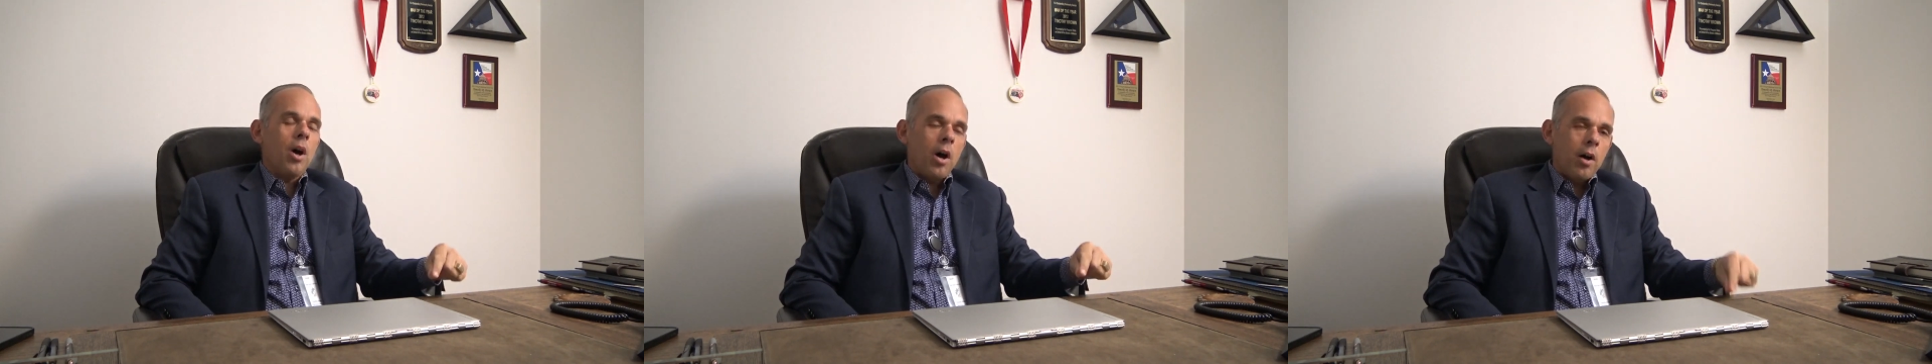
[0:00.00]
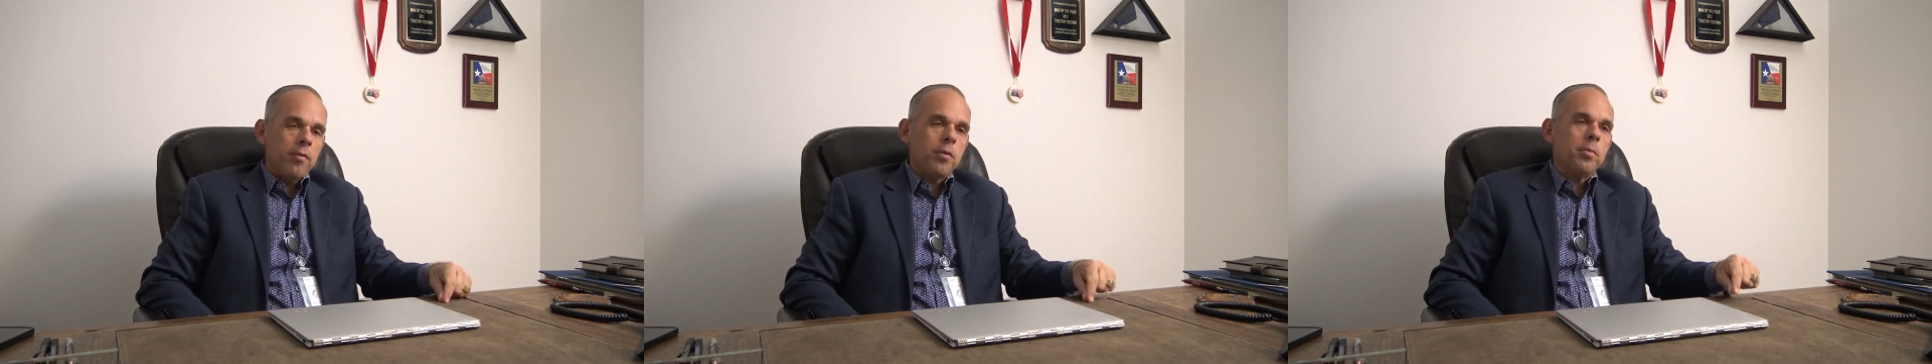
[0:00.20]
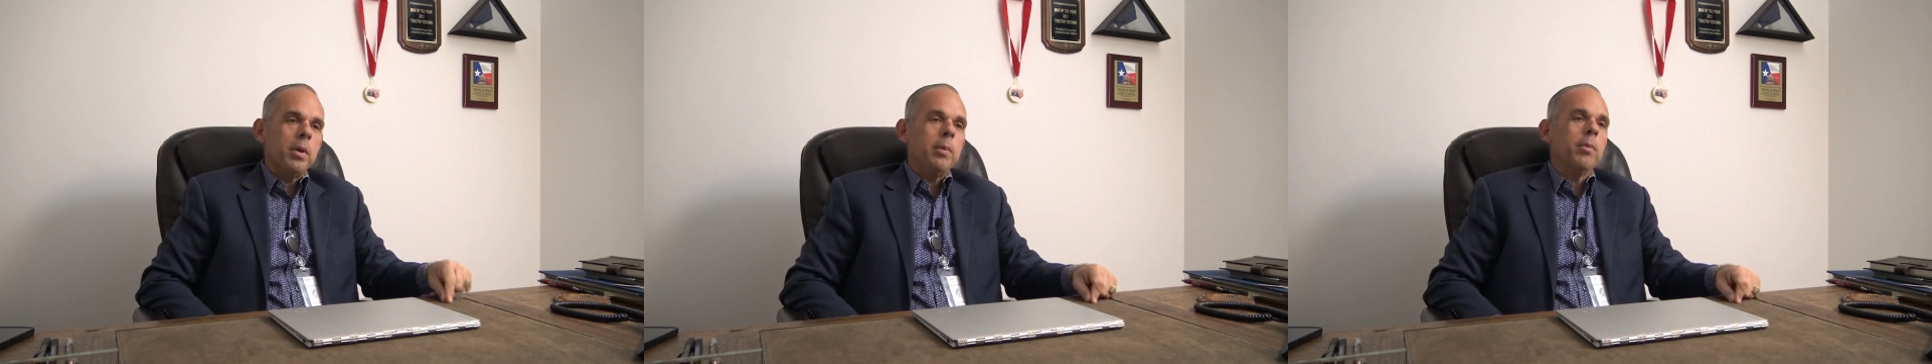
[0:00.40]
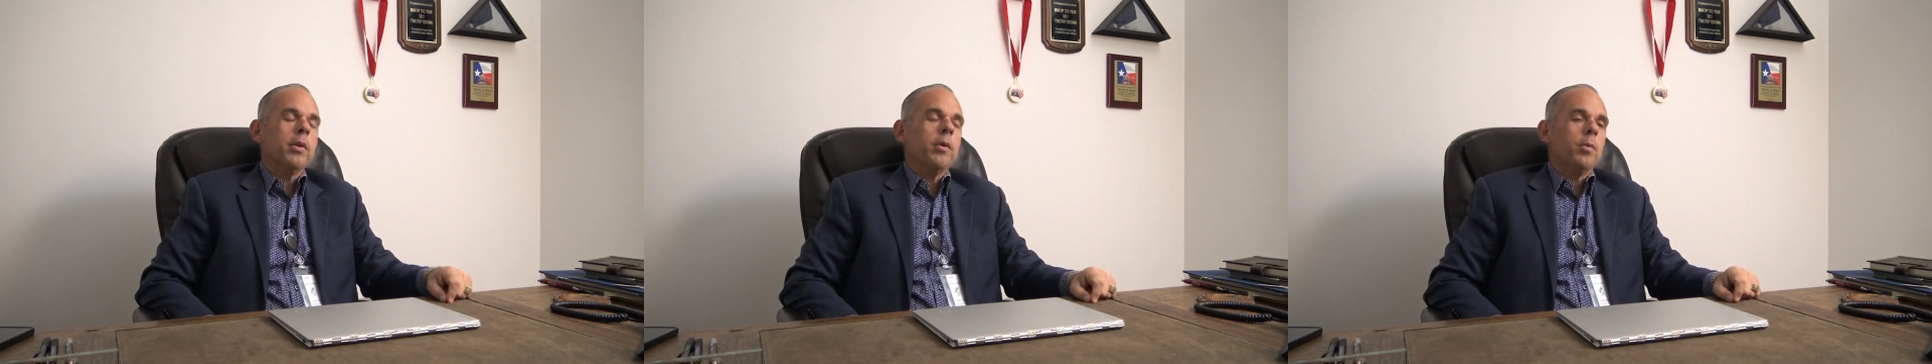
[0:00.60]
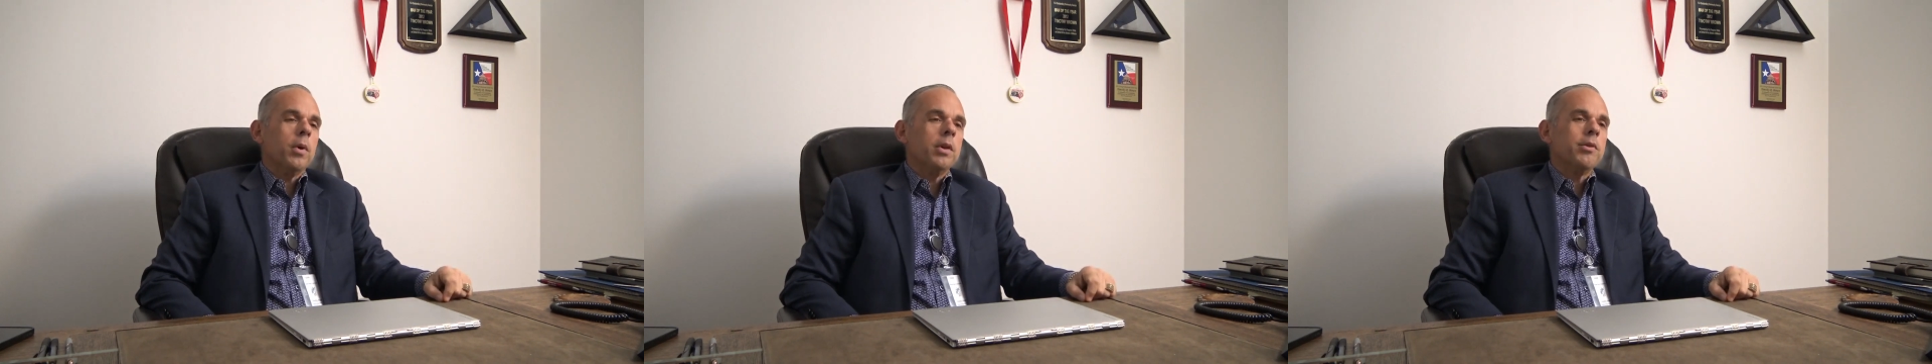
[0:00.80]
offer people
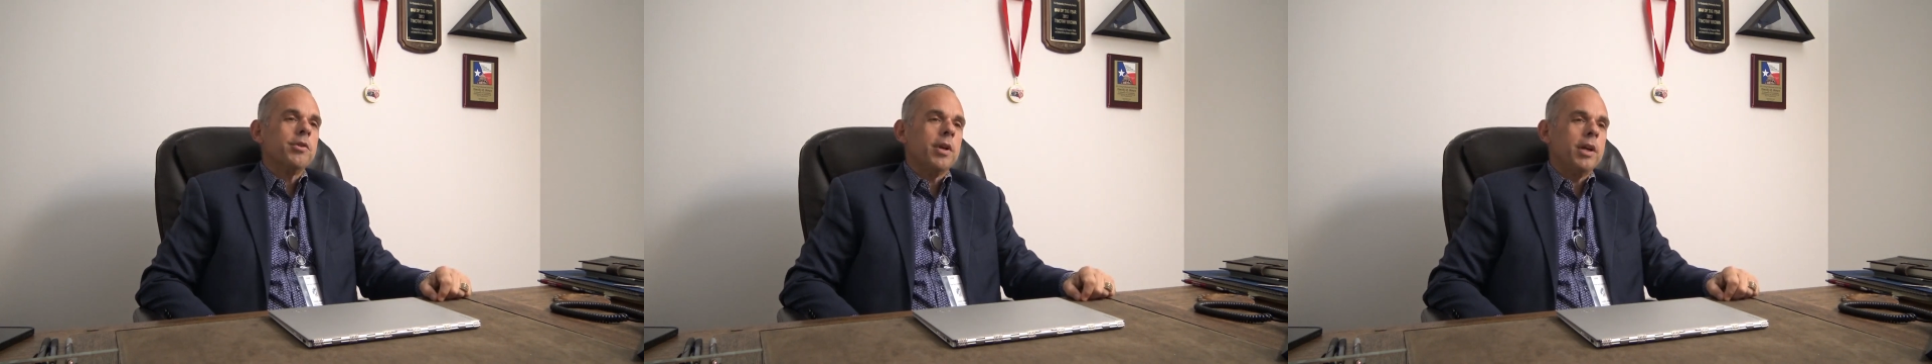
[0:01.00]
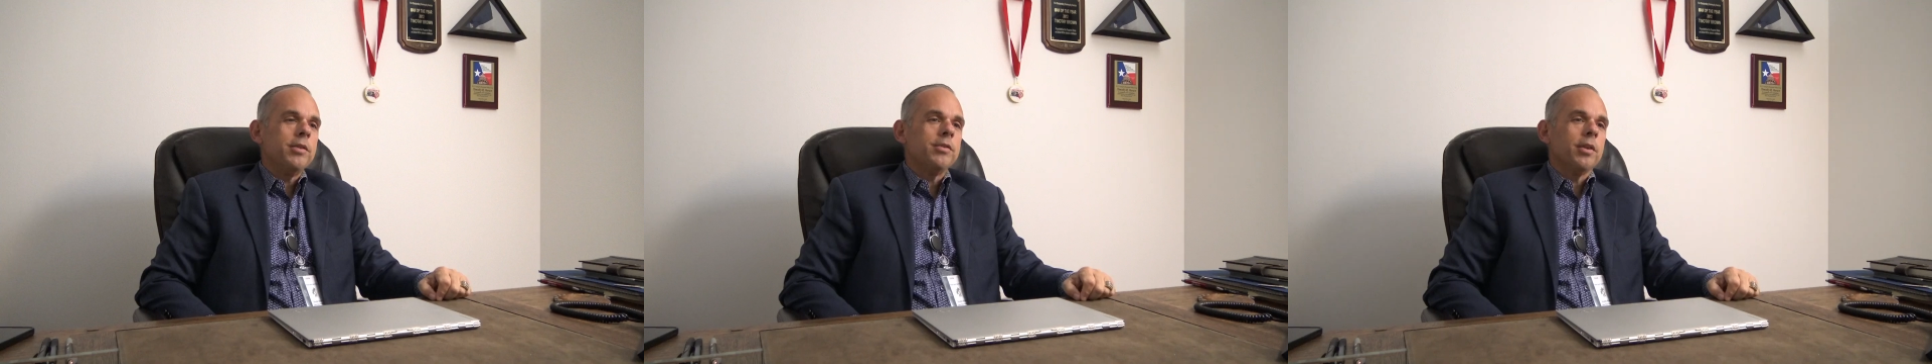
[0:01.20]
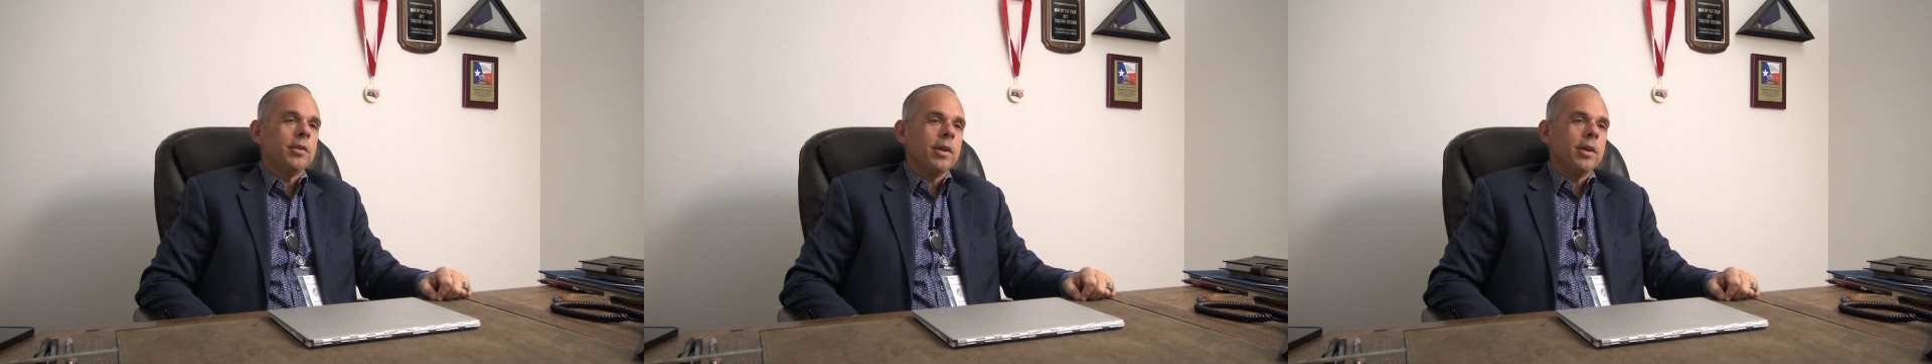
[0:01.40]
that want to change their